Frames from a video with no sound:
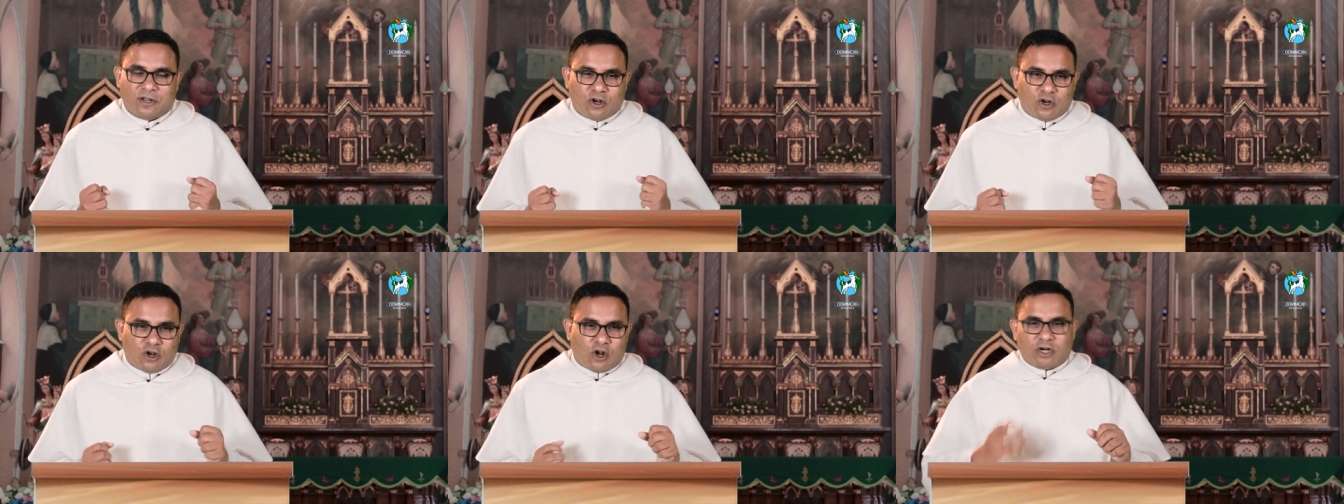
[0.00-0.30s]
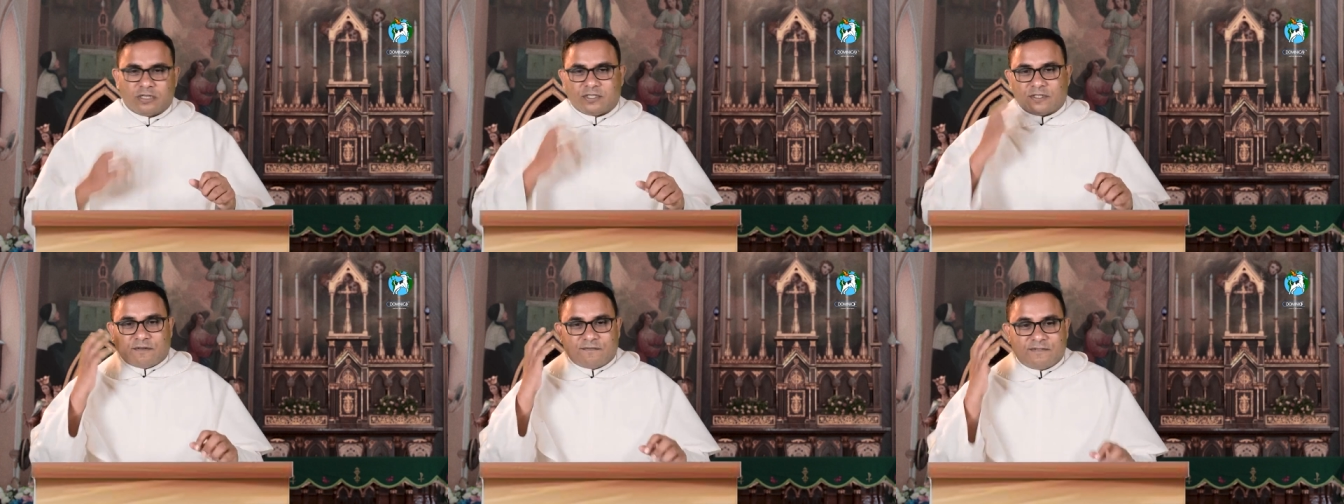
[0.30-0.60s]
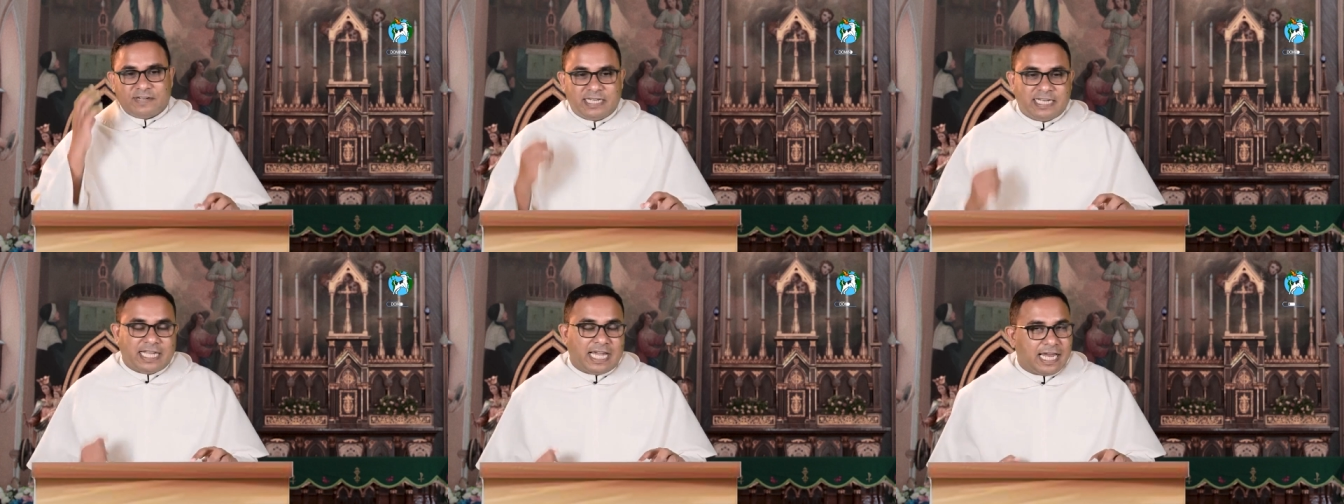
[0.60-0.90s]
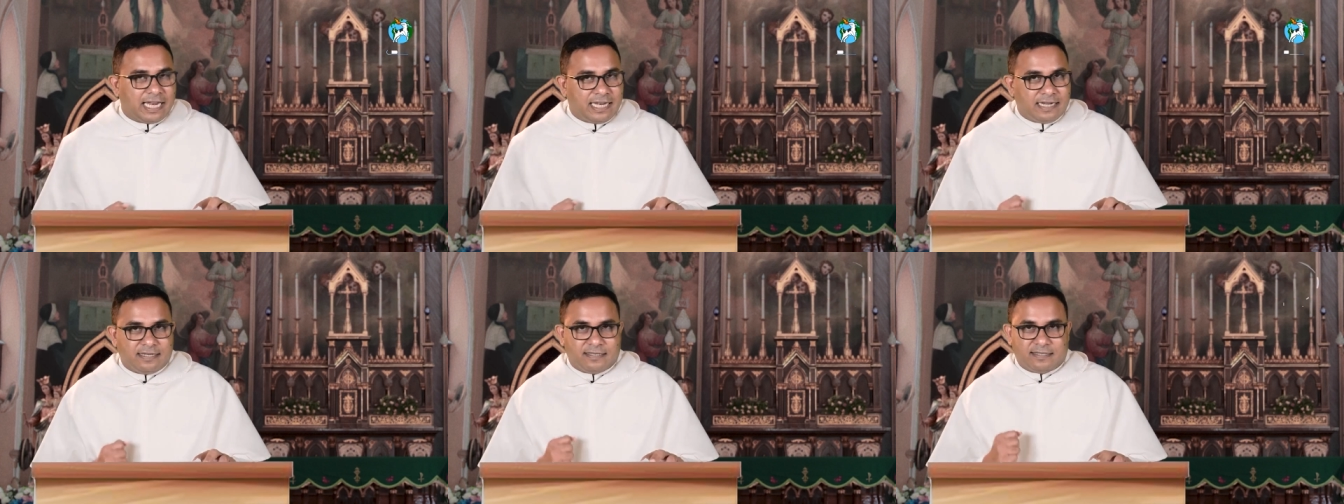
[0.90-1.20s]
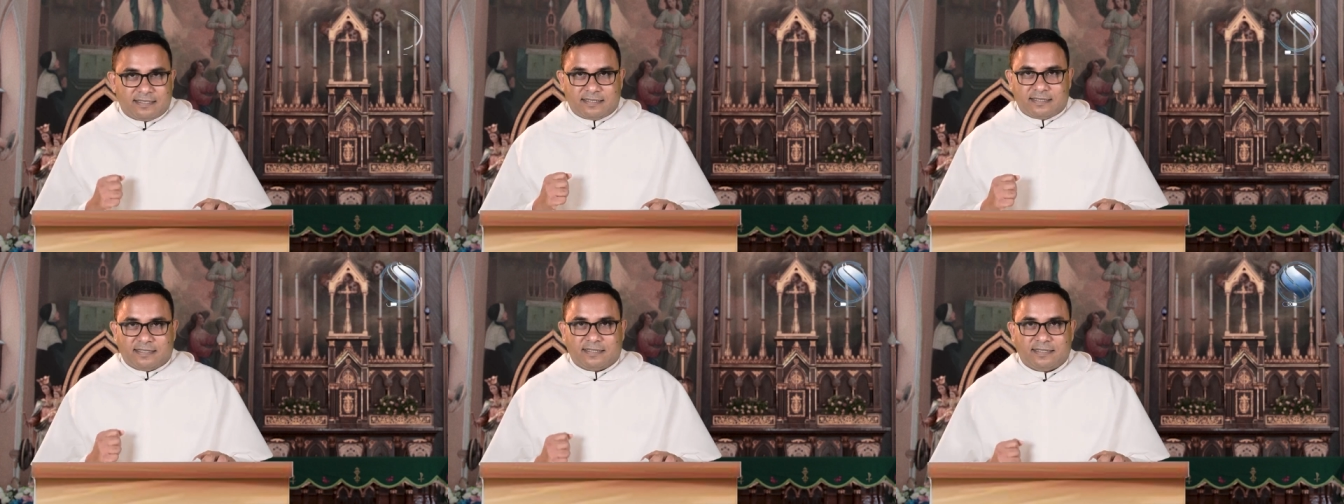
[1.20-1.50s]
lots of
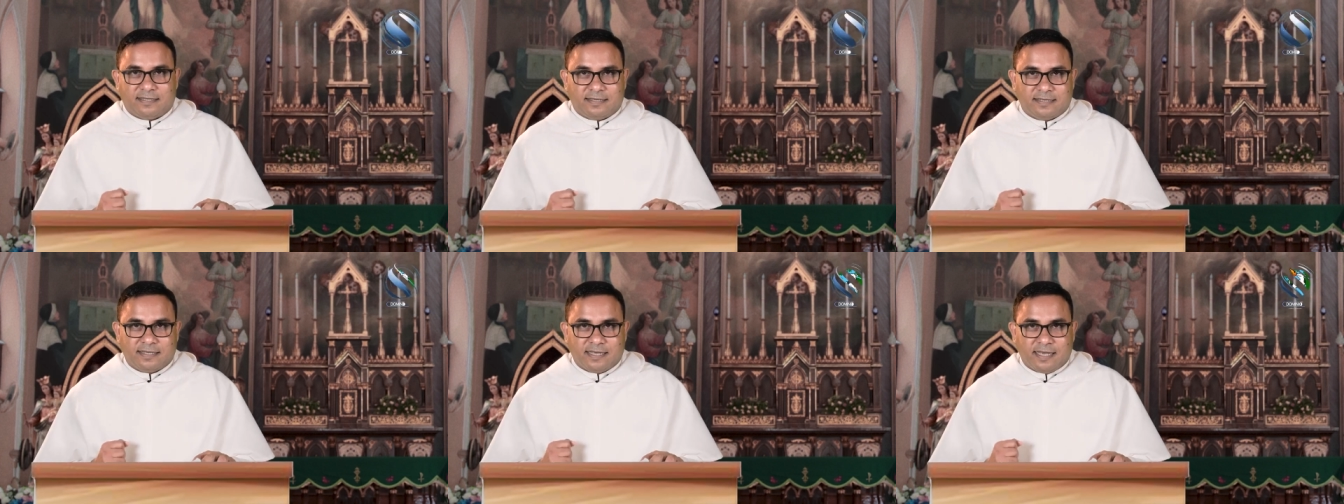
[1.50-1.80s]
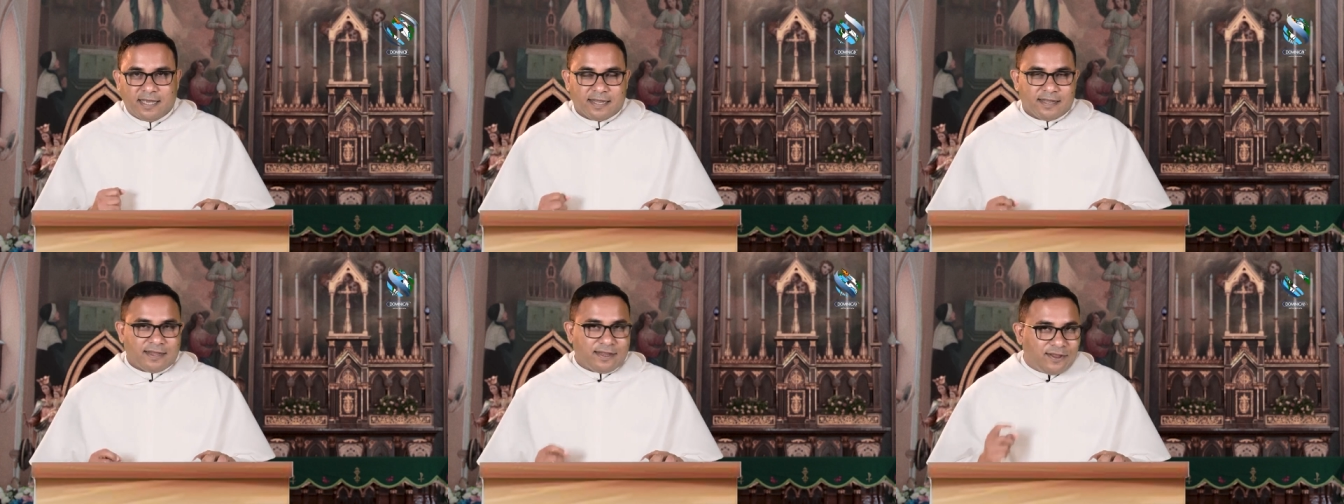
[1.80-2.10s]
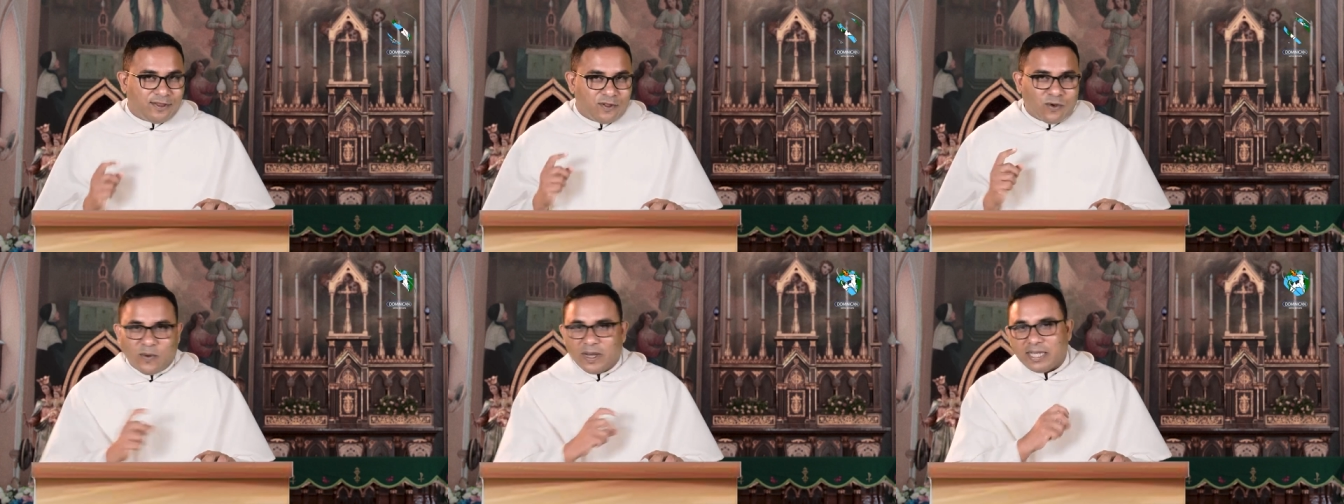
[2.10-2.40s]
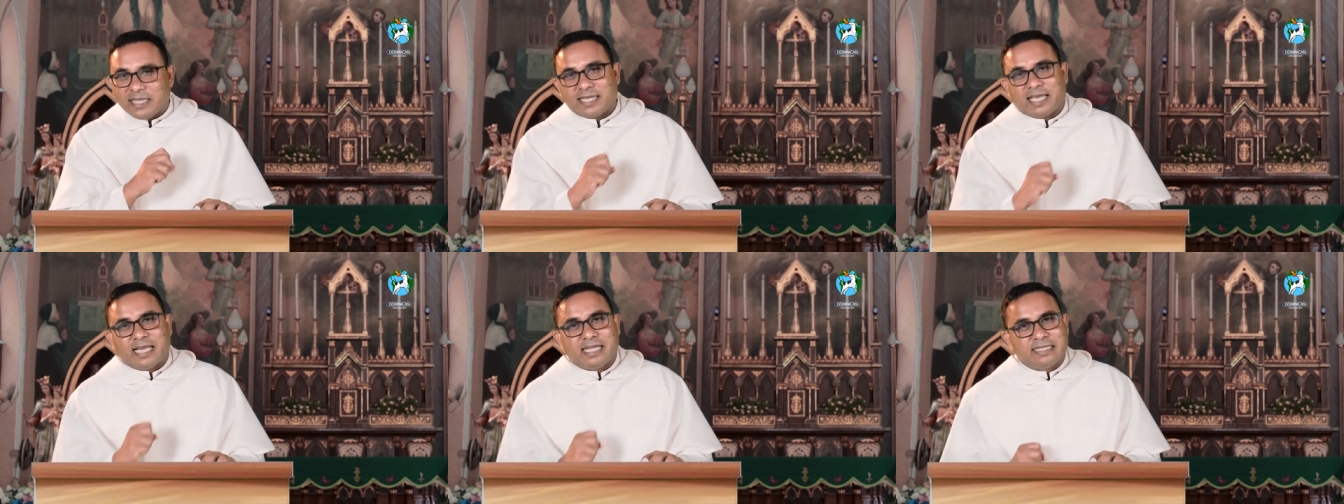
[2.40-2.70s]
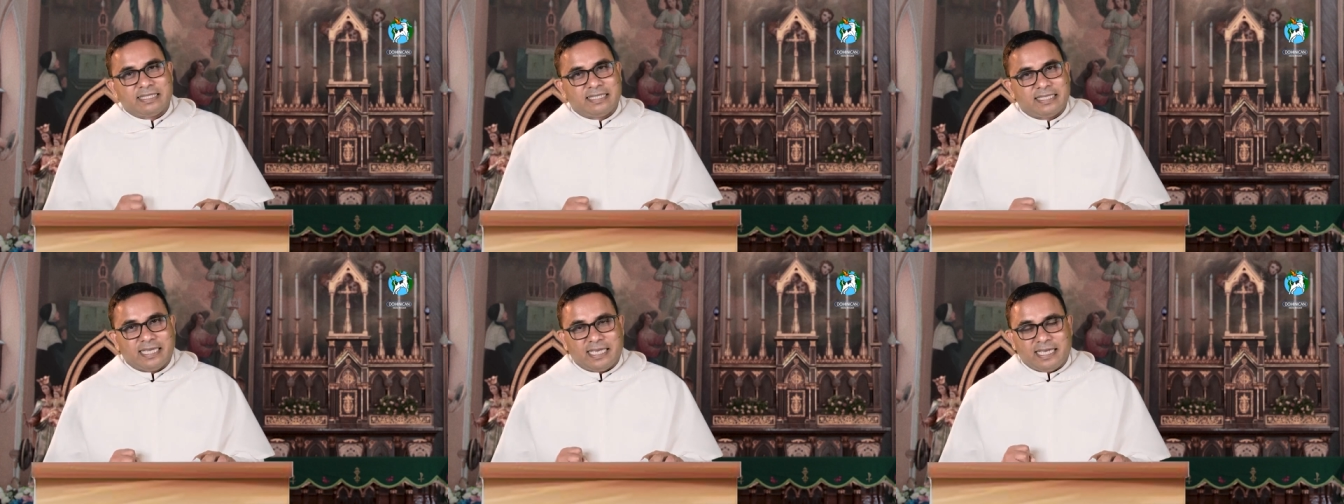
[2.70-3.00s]
talents. No one
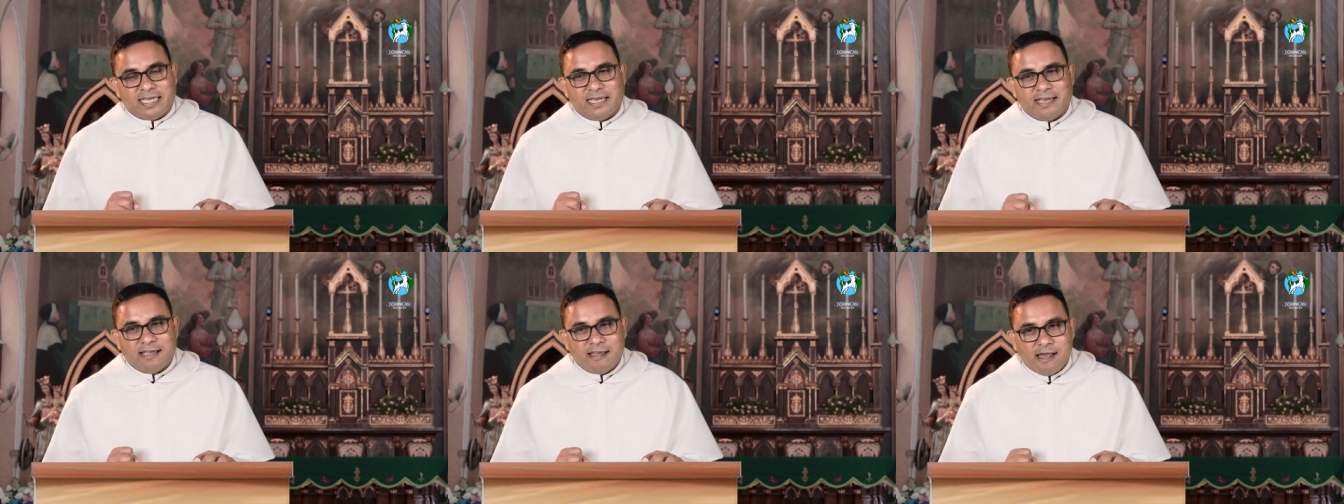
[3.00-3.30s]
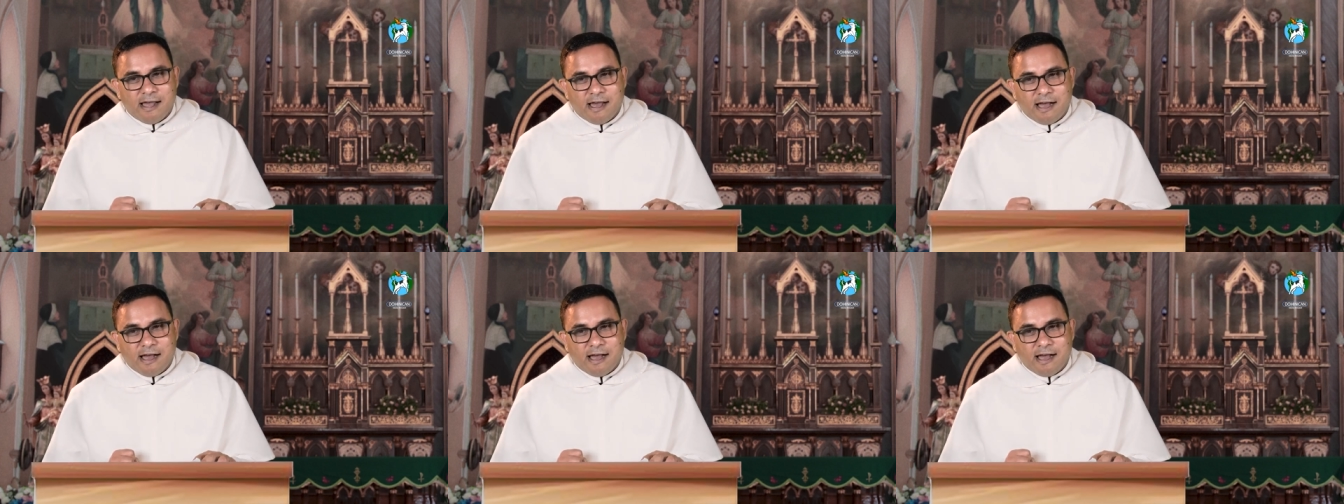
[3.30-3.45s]
can say,